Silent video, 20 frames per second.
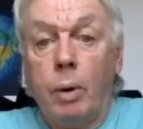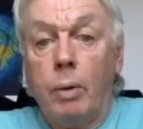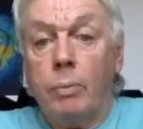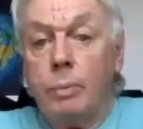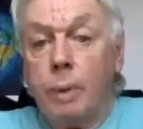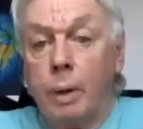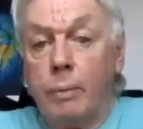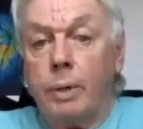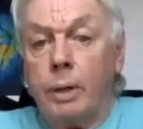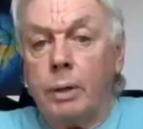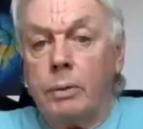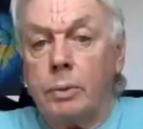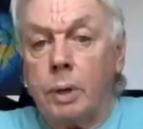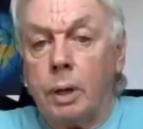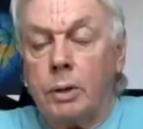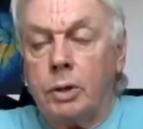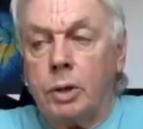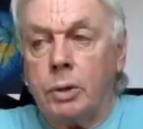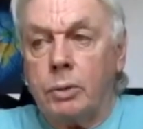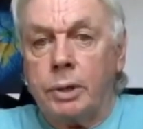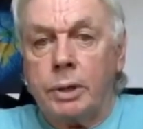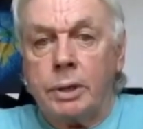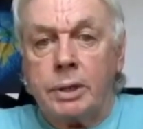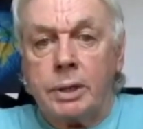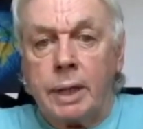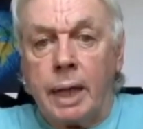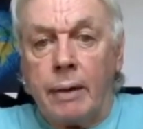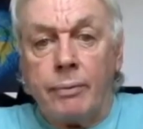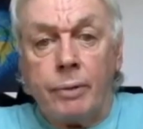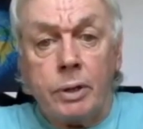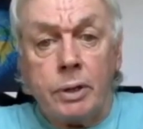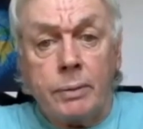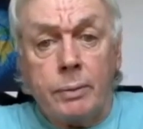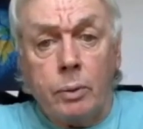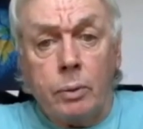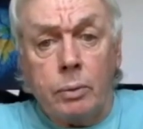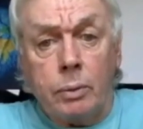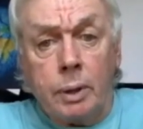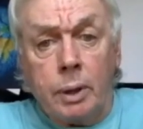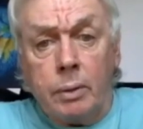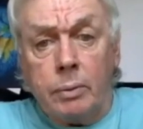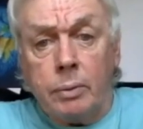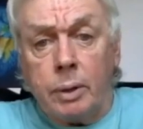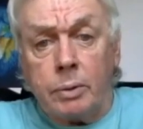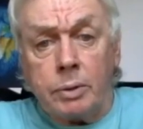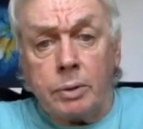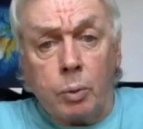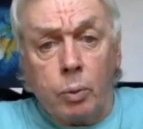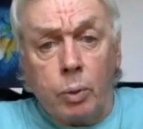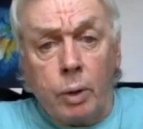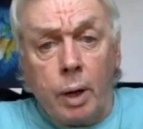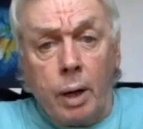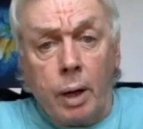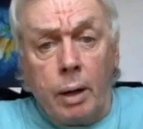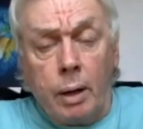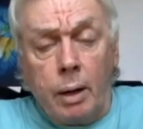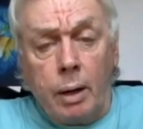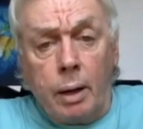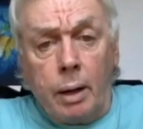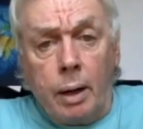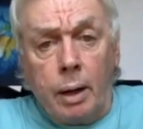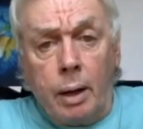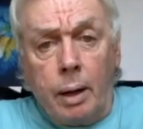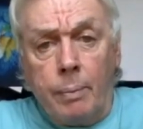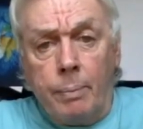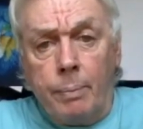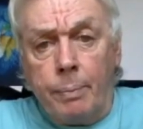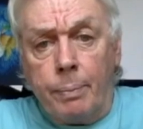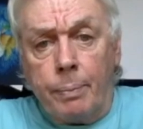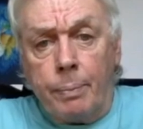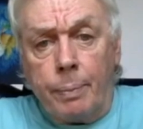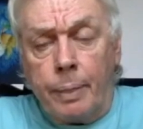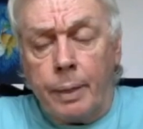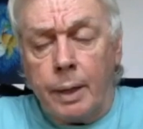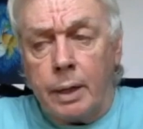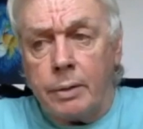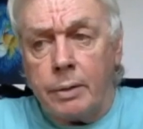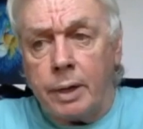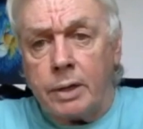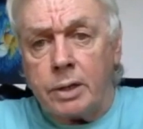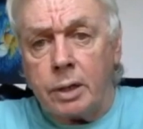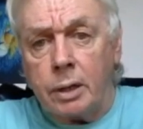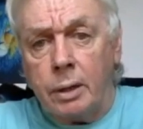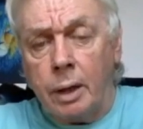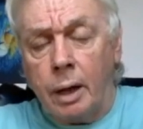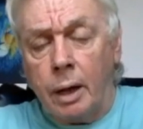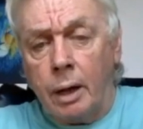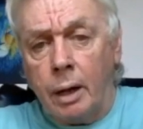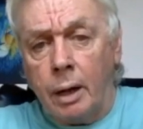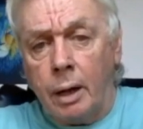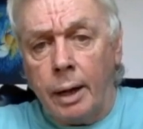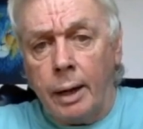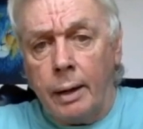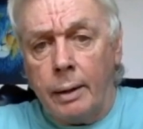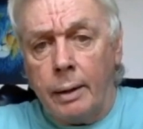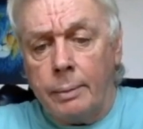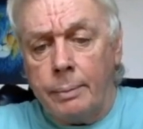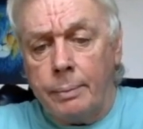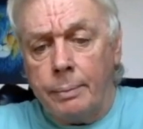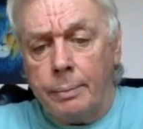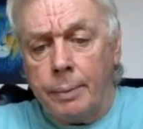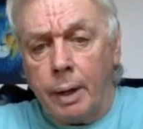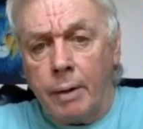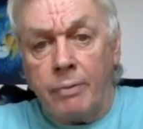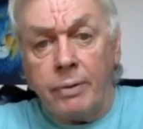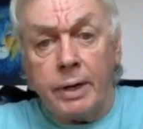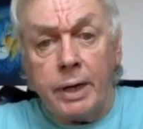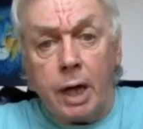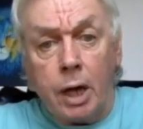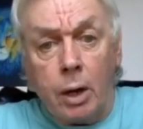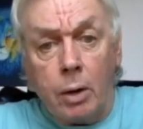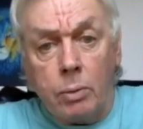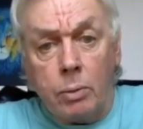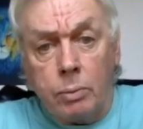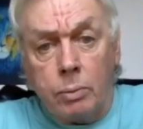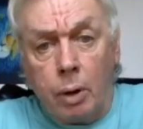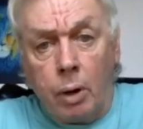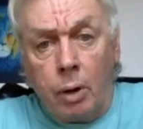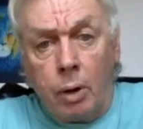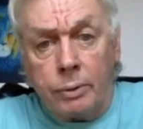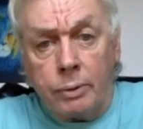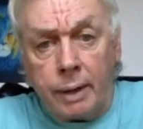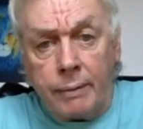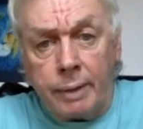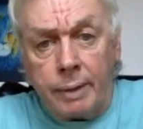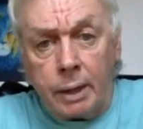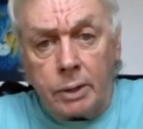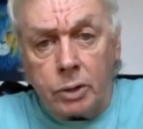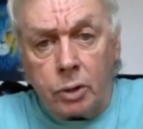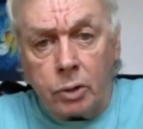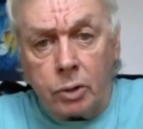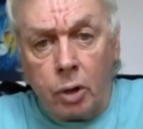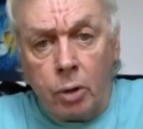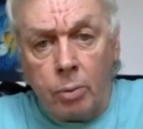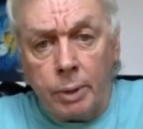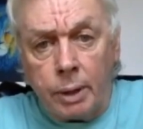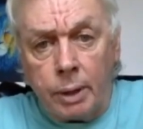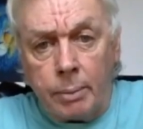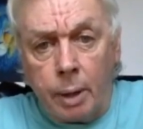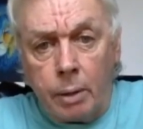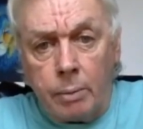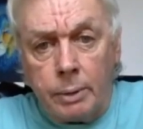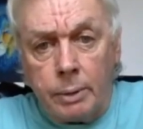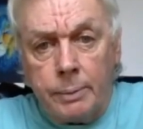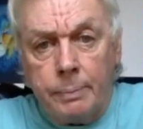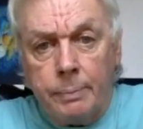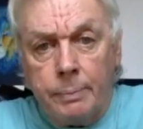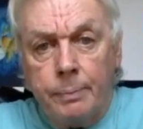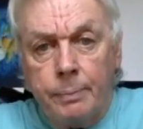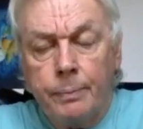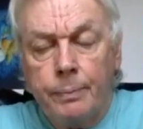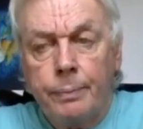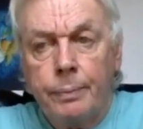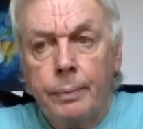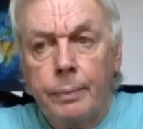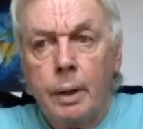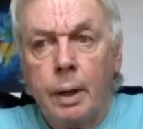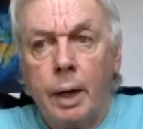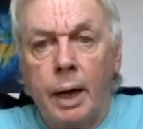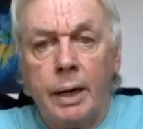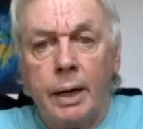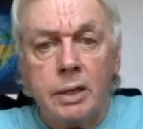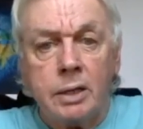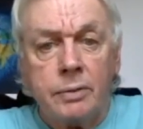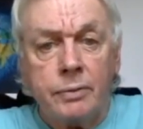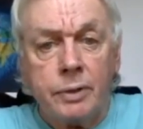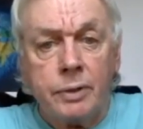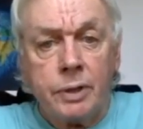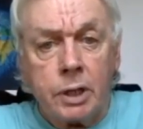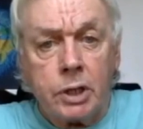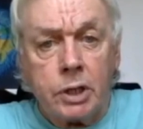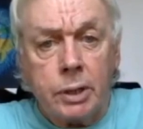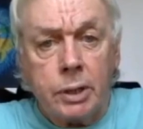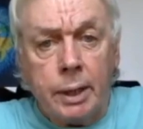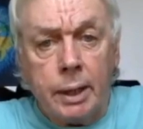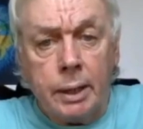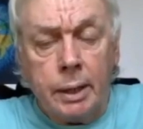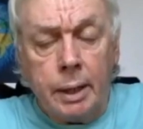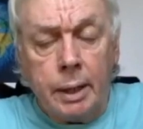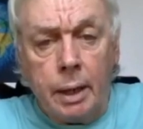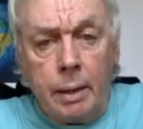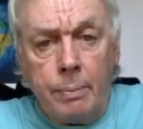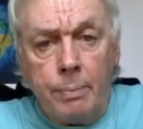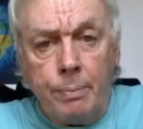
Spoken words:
well, two things to that. First of all, there was there's a video on davidup.com at the moment, and it's a physician in